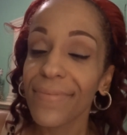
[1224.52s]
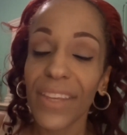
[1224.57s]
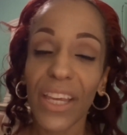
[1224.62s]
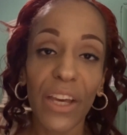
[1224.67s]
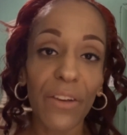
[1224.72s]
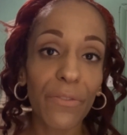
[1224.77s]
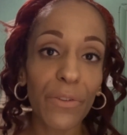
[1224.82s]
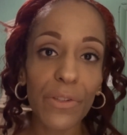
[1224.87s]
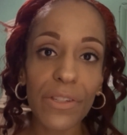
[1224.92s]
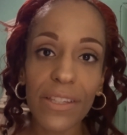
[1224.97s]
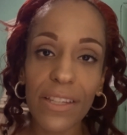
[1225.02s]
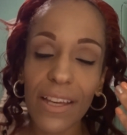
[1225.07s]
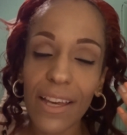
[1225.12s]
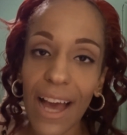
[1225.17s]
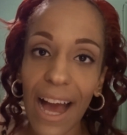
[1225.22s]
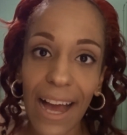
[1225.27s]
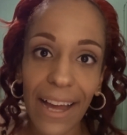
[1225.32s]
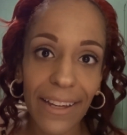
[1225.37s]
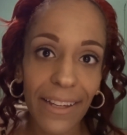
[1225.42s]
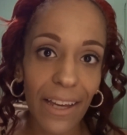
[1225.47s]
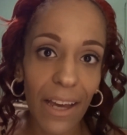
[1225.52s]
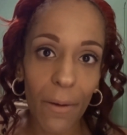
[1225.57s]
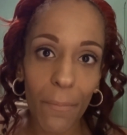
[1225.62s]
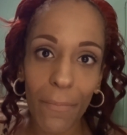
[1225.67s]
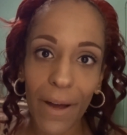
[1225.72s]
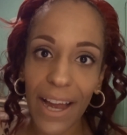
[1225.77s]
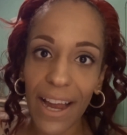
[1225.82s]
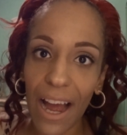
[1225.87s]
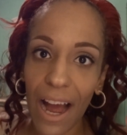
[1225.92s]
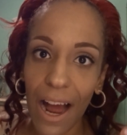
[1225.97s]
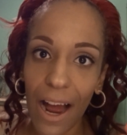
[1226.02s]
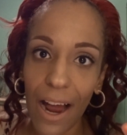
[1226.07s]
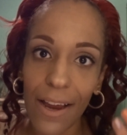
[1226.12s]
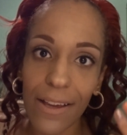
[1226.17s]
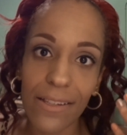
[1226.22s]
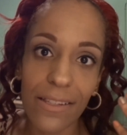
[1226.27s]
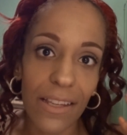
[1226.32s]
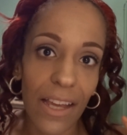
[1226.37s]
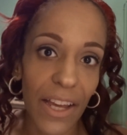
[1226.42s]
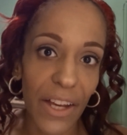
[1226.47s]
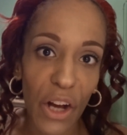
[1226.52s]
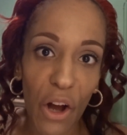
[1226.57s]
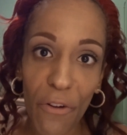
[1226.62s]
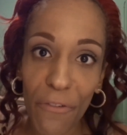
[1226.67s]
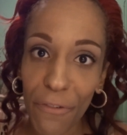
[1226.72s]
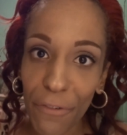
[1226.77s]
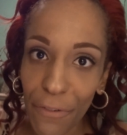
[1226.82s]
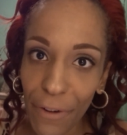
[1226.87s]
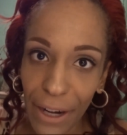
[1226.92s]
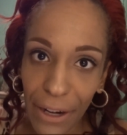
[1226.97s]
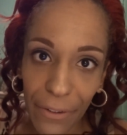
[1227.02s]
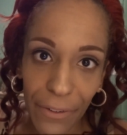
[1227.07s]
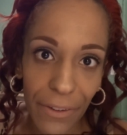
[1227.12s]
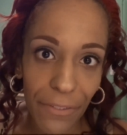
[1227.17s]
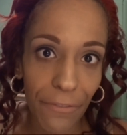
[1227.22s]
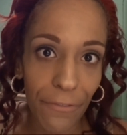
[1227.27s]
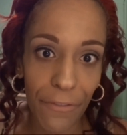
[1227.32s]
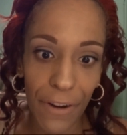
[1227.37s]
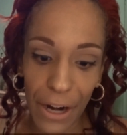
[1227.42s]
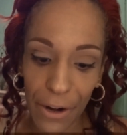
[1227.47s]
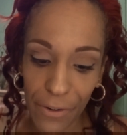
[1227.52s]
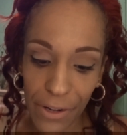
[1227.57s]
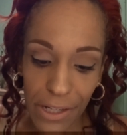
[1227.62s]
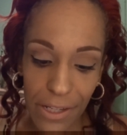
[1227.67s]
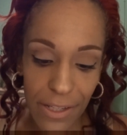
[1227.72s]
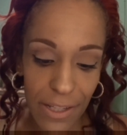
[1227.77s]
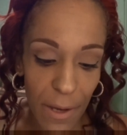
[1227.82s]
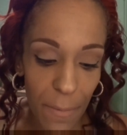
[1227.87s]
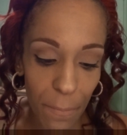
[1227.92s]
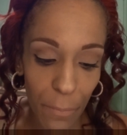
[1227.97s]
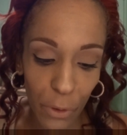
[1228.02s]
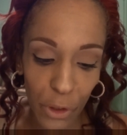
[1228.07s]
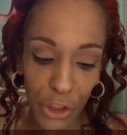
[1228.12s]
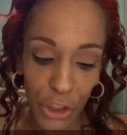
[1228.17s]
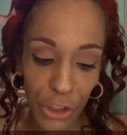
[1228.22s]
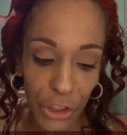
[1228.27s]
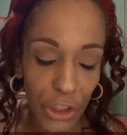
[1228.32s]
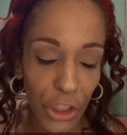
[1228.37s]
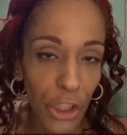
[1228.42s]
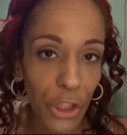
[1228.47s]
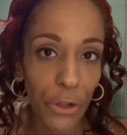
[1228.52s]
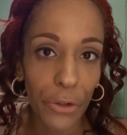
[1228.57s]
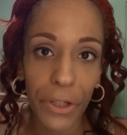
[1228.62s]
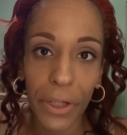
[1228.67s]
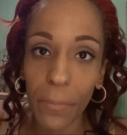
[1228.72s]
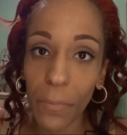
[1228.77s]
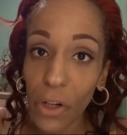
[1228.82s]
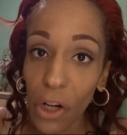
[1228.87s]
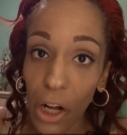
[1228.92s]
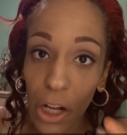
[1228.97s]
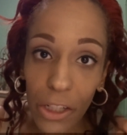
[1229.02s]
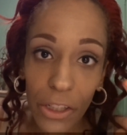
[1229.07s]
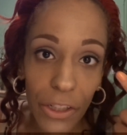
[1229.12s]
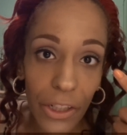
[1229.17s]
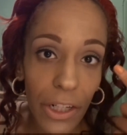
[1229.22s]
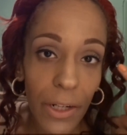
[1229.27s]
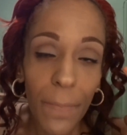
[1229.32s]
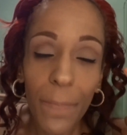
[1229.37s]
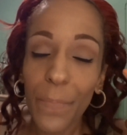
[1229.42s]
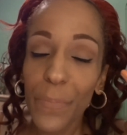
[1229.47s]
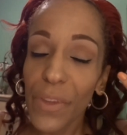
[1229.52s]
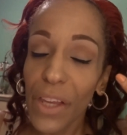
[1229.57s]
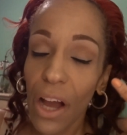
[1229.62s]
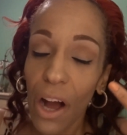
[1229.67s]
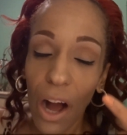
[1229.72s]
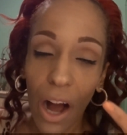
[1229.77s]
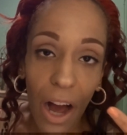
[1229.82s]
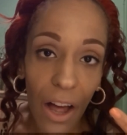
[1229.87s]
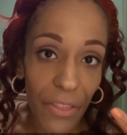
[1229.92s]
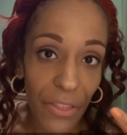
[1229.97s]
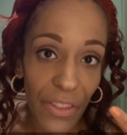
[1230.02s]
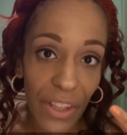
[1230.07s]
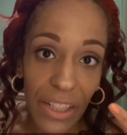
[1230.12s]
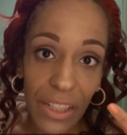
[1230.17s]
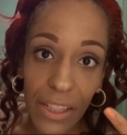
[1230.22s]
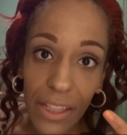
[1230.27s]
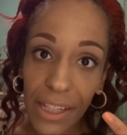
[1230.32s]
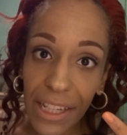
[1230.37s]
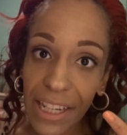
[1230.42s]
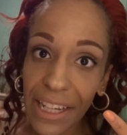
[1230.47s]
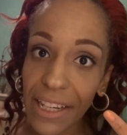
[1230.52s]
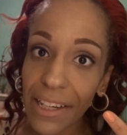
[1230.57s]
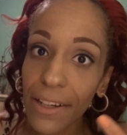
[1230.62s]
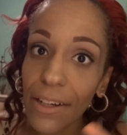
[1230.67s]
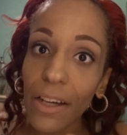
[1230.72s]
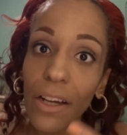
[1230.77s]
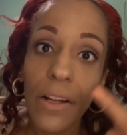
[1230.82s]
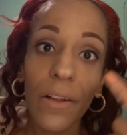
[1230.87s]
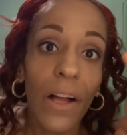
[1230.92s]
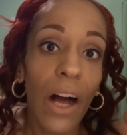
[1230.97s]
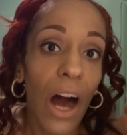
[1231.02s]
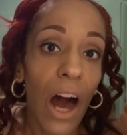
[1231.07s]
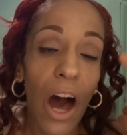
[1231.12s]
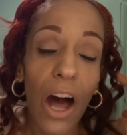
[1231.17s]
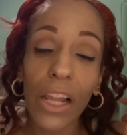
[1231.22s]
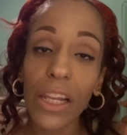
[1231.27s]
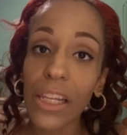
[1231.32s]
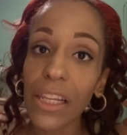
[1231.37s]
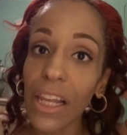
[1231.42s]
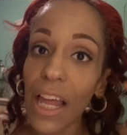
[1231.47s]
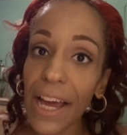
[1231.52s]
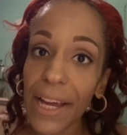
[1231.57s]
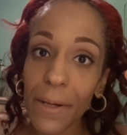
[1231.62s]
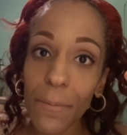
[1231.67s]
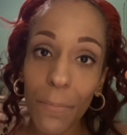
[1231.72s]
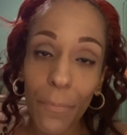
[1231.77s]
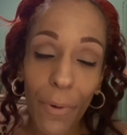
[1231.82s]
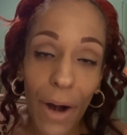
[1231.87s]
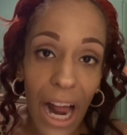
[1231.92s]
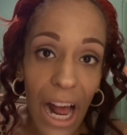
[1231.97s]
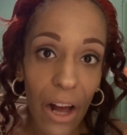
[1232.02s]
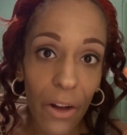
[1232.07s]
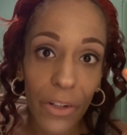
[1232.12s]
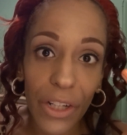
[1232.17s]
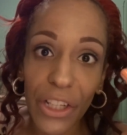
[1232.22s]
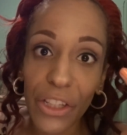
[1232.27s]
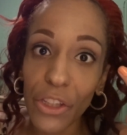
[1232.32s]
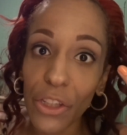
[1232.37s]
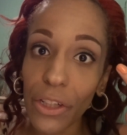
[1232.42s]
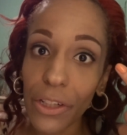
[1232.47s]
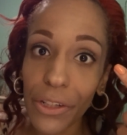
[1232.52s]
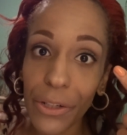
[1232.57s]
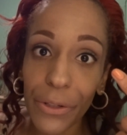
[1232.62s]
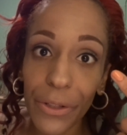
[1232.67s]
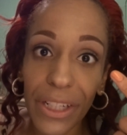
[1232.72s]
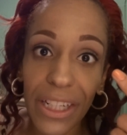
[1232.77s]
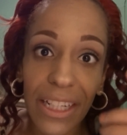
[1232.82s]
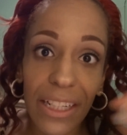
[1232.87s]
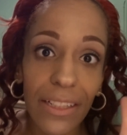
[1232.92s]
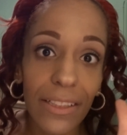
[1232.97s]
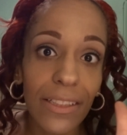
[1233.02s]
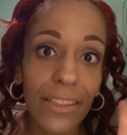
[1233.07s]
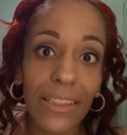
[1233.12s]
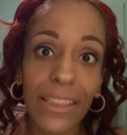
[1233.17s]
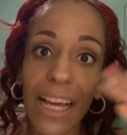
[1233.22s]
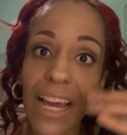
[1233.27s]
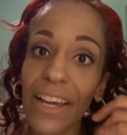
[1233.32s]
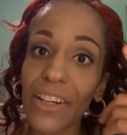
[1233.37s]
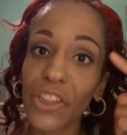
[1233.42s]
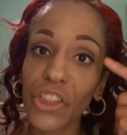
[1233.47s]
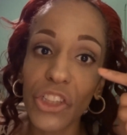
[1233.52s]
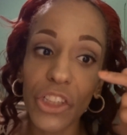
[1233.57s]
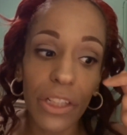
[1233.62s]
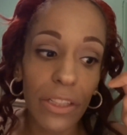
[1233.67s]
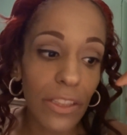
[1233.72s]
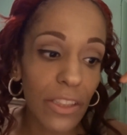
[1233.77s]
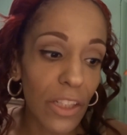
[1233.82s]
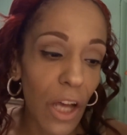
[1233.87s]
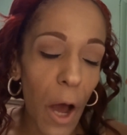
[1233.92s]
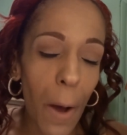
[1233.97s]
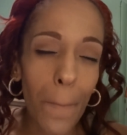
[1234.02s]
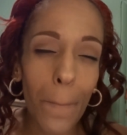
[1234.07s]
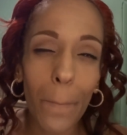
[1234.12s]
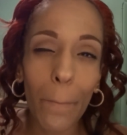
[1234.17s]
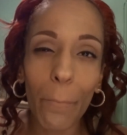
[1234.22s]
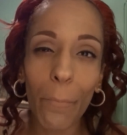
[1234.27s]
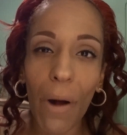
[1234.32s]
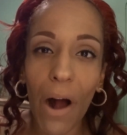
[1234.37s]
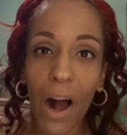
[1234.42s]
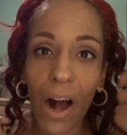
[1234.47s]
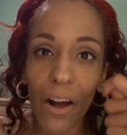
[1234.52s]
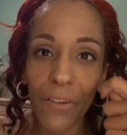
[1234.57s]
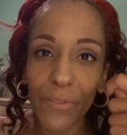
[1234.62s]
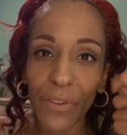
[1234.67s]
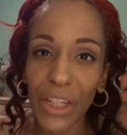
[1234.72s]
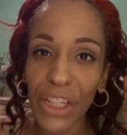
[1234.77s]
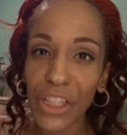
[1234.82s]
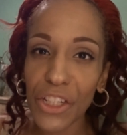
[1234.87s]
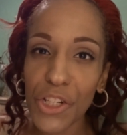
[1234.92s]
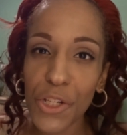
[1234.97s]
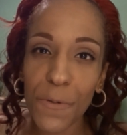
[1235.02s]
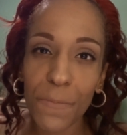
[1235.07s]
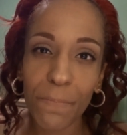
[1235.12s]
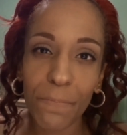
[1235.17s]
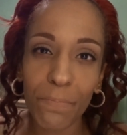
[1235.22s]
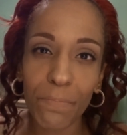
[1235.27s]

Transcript: If you see, I kept my eyes like very, very simple, just a cream color on the lid, a light brown in the crease, and just a mauve-ish,